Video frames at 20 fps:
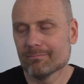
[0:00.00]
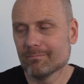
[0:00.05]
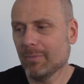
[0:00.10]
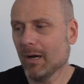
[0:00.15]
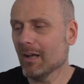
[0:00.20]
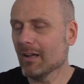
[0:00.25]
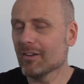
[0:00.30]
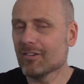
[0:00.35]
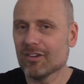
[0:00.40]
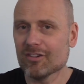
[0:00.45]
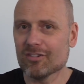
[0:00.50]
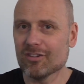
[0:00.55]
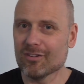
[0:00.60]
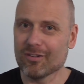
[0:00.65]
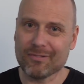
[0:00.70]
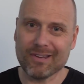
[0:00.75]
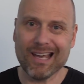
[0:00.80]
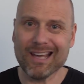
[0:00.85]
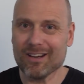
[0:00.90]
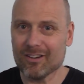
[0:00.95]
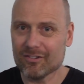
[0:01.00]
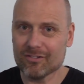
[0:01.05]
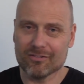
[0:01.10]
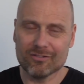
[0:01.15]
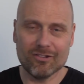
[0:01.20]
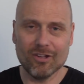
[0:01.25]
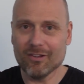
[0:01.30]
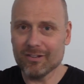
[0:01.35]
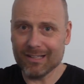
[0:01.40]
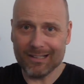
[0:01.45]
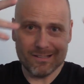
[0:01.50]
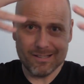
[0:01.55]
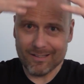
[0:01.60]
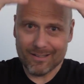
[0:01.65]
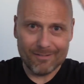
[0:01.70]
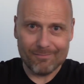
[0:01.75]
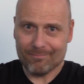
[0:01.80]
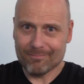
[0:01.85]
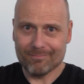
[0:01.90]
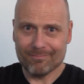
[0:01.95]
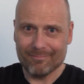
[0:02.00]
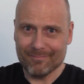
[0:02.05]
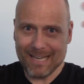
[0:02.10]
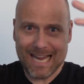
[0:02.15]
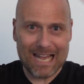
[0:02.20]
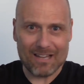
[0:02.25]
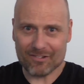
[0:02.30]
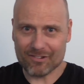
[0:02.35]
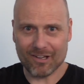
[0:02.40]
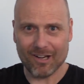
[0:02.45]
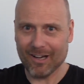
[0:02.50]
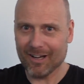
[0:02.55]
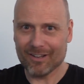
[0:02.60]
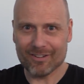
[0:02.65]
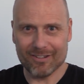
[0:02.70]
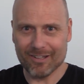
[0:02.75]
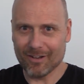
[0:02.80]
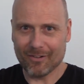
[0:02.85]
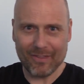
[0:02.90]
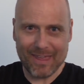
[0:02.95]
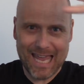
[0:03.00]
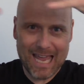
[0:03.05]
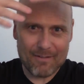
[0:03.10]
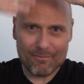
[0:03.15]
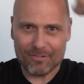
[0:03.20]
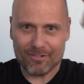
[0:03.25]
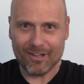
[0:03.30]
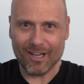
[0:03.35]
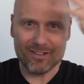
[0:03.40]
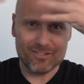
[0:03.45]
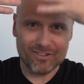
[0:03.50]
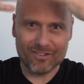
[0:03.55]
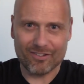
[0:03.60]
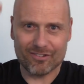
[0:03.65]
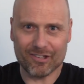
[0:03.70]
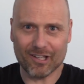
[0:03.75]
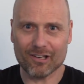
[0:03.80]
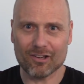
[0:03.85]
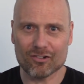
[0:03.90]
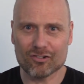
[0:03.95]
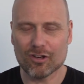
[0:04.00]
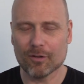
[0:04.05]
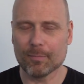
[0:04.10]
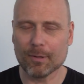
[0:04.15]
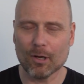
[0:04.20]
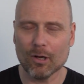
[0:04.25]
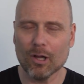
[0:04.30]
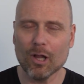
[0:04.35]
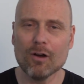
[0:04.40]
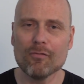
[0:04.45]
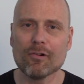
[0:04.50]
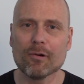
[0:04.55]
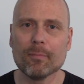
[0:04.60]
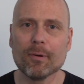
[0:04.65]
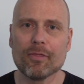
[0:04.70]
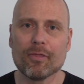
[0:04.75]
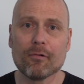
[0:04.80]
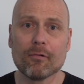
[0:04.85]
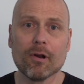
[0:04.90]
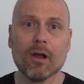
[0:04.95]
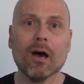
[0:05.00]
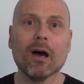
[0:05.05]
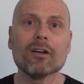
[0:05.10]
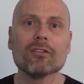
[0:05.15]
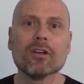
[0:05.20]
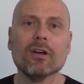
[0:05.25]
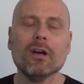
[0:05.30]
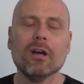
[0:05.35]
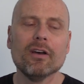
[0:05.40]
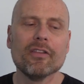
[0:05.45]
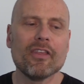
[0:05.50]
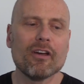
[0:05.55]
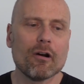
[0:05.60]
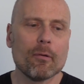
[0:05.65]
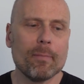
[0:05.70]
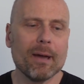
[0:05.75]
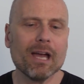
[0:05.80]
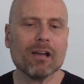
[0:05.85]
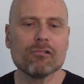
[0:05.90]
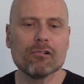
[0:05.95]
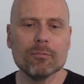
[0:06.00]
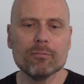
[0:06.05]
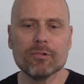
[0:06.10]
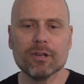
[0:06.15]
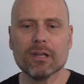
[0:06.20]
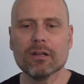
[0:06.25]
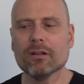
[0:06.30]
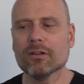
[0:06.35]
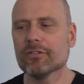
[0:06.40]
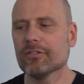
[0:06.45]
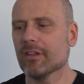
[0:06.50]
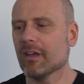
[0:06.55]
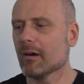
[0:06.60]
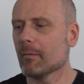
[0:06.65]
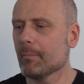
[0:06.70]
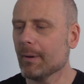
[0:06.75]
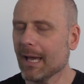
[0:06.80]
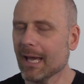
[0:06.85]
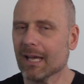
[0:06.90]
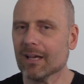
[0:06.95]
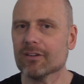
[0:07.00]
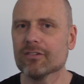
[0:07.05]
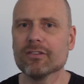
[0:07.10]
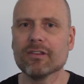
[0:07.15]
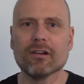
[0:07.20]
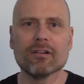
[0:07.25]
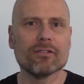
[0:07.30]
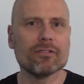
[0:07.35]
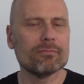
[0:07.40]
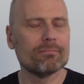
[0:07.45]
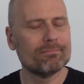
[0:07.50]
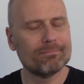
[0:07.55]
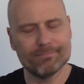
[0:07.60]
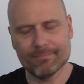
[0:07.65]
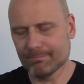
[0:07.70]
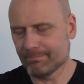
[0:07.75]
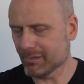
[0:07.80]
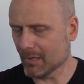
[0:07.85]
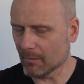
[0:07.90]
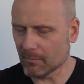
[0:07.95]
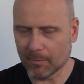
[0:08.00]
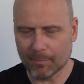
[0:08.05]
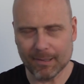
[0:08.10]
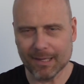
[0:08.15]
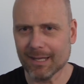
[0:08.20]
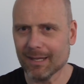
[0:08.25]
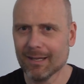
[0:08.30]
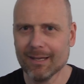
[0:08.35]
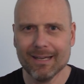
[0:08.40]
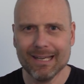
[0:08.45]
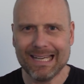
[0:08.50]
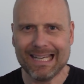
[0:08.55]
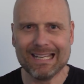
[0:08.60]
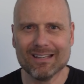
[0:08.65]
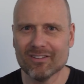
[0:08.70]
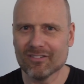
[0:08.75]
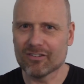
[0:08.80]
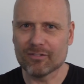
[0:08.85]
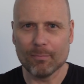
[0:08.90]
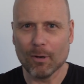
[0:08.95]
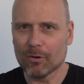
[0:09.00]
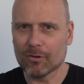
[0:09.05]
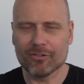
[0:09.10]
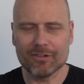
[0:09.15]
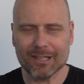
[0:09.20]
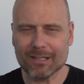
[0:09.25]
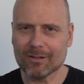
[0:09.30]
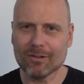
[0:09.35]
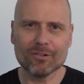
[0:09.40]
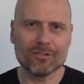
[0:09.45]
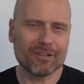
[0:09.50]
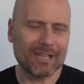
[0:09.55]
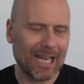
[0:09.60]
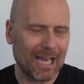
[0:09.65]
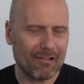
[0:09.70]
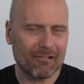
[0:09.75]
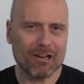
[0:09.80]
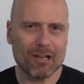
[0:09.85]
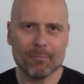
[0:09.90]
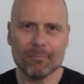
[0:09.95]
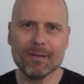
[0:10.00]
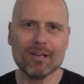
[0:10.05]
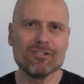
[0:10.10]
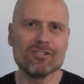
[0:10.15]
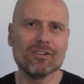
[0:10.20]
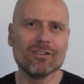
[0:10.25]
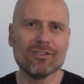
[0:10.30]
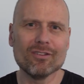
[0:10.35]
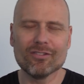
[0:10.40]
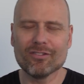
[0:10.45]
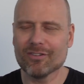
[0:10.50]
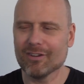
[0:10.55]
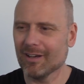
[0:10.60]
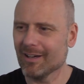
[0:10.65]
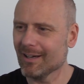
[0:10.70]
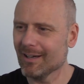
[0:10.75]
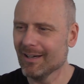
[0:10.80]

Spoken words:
politicians have kind of turned into NASCARs. You know, the advertising stickers should be all over, but they're not. There are backroom deals, there are PACs, there's probably hidden smoke signals, carrier pigeons,